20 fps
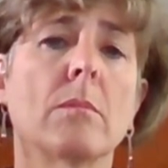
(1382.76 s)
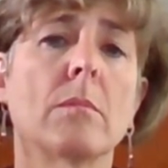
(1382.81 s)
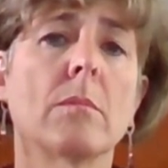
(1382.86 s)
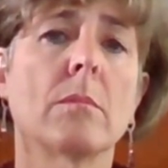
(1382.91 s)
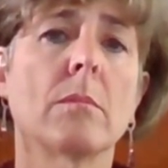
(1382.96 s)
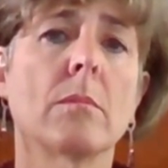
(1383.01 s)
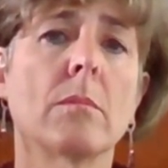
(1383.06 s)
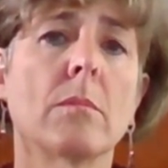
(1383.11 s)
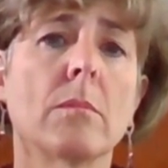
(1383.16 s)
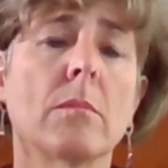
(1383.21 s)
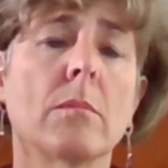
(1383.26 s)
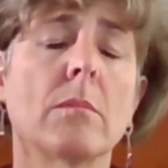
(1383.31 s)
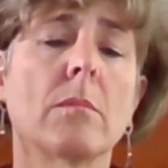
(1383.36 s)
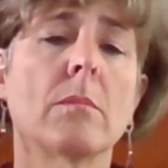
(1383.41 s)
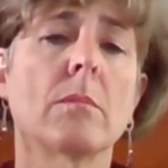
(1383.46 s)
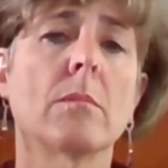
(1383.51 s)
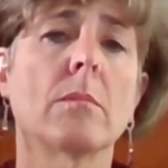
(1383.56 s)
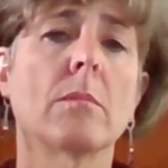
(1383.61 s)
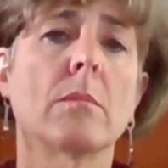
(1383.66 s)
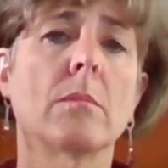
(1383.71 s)

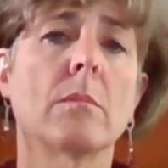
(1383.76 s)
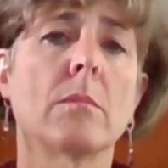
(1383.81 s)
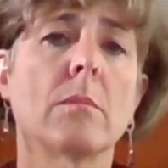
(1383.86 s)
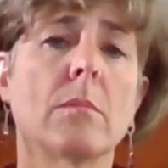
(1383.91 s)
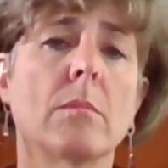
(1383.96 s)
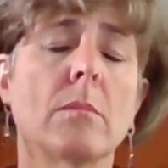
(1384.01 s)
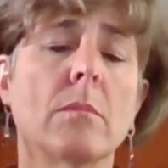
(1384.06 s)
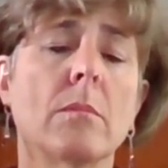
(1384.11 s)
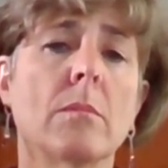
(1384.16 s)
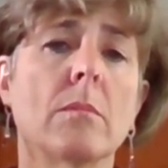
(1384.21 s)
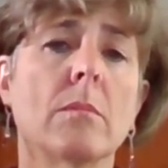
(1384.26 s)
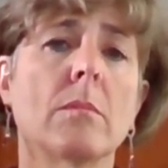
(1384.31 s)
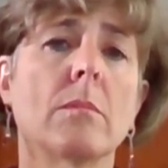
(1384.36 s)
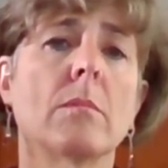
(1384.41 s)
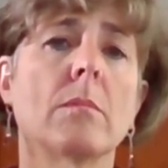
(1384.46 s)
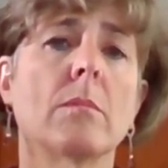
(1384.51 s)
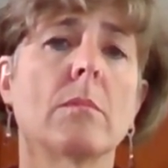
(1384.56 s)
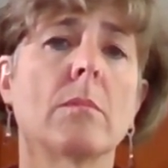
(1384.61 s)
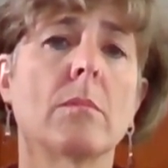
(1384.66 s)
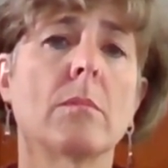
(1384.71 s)

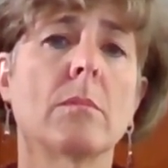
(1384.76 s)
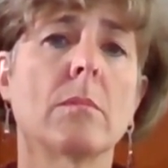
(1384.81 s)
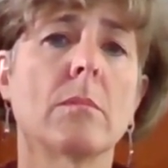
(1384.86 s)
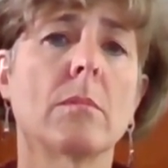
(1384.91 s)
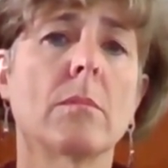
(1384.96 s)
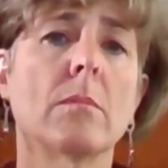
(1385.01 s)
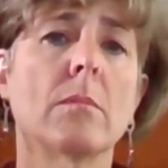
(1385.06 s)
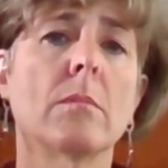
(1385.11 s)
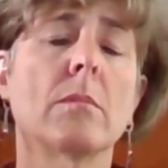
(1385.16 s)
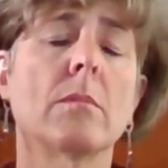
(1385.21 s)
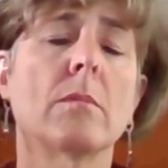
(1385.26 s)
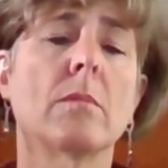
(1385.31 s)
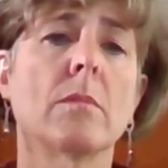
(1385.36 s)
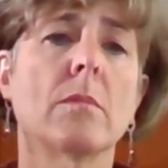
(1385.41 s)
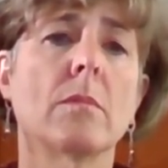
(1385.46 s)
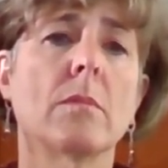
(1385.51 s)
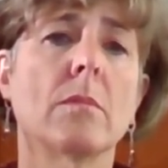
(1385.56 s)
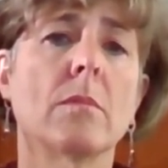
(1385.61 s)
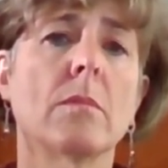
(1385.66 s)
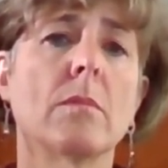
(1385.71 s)

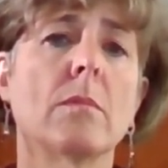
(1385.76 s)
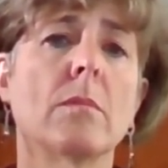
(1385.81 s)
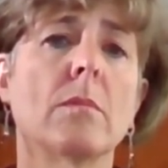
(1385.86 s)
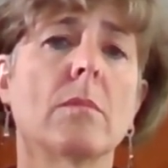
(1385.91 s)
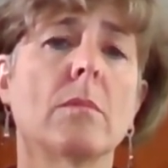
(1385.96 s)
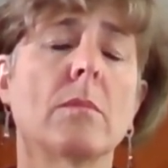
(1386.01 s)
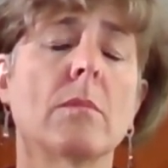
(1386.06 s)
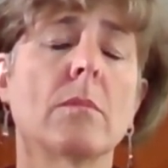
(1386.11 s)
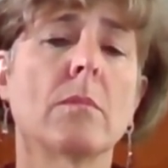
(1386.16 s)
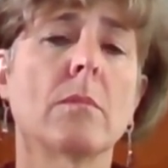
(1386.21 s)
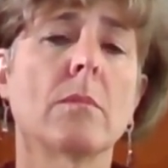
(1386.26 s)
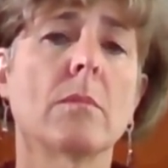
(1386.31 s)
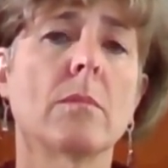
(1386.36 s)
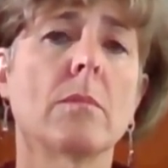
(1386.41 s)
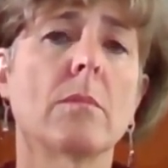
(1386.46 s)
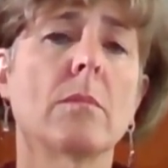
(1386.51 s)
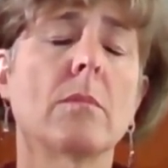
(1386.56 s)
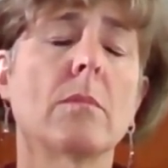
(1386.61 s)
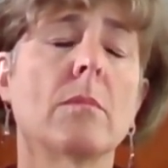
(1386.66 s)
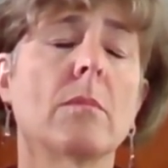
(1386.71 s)

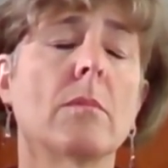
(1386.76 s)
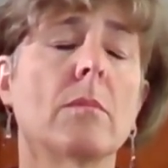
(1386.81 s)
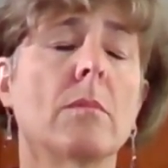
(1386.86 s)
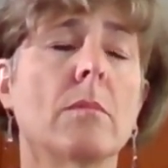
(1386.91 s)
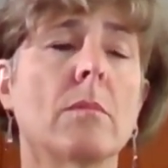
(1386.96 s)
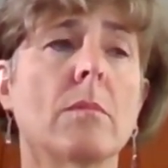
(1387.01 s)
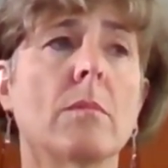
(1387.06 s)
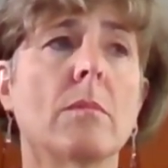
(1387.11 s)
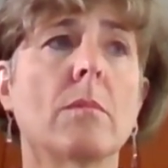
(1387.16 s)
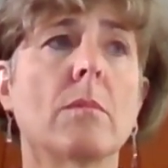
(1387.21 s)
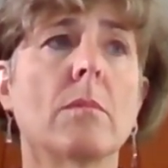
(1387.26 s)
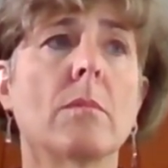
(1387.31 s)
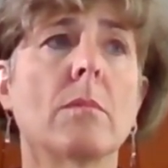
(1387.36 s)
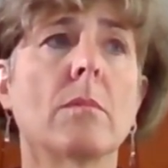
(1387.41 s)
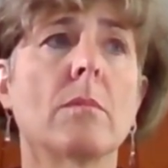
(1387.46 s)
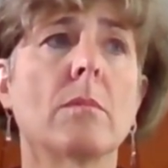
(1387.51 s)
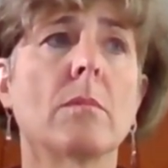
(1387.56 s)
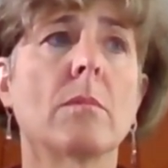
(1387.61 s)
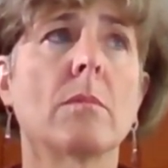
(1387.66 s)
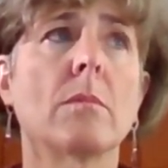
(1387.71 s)

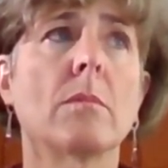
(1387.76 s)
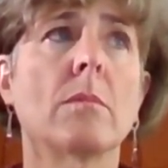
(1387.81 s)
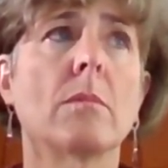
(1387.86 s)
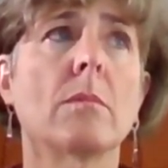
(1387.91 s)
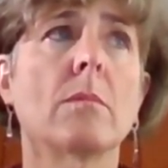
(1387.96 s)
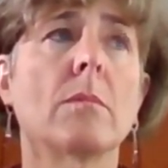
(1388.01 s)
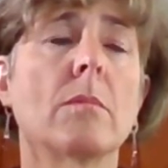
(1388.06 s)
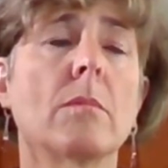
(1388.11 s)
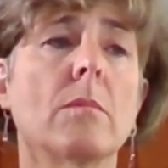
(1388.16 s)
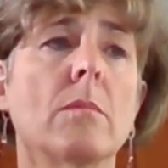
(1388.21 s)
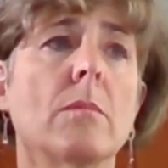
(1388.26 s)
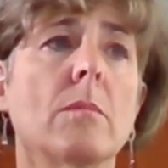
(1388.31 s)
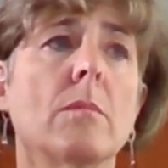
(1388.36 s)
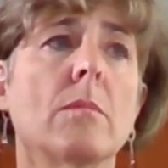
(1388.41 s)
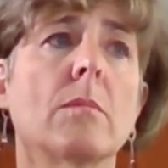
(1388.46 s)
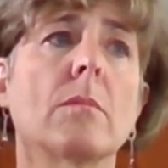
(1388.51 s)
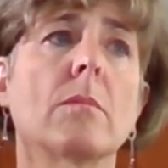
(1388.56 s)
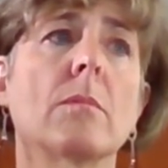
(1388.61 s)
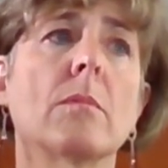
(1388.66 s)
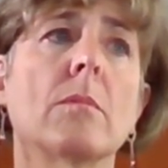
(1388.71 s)

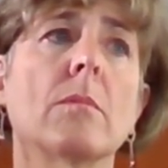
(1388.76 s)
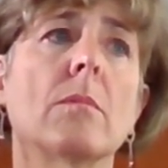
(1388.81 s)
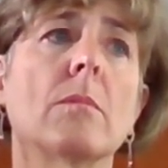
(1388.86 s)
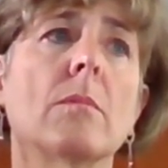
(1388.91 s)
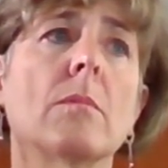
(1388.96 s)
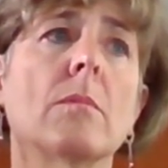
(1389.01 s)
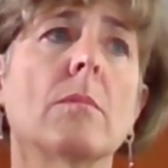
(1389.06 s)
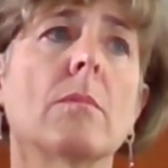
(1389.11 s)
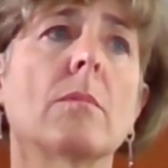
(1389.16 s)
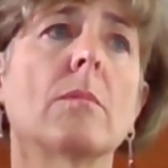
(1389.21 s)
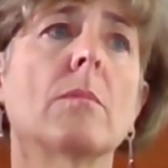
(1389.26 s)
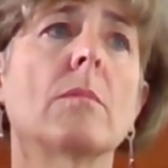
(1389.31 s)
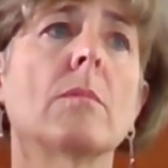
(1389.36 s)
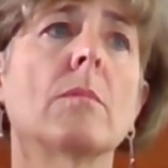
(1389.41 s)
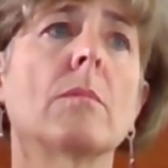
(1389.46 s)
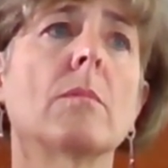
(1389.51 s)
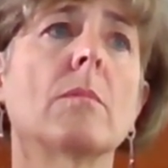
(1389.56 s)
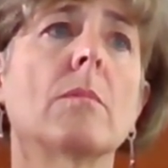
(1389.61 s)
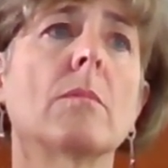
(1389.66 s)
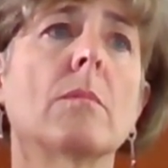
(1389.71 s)

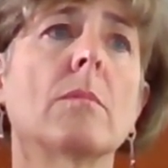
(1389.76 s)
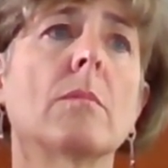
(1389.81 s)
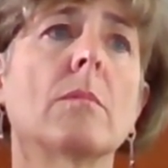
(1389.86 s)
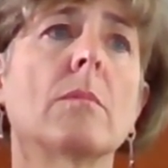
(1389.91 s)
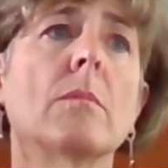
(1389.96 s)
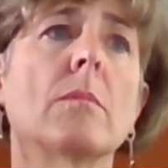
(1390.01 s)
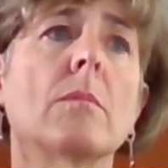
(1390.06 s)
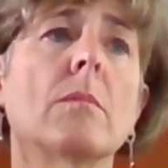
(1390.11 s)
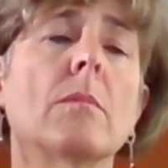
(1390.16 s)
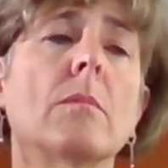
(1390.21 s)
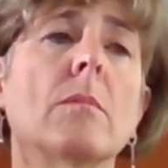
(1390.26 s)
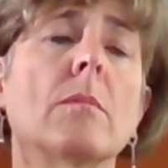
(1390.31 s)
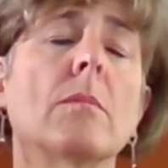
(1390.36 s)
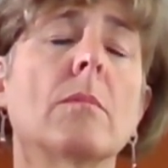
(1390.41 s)
This person isn't speaking.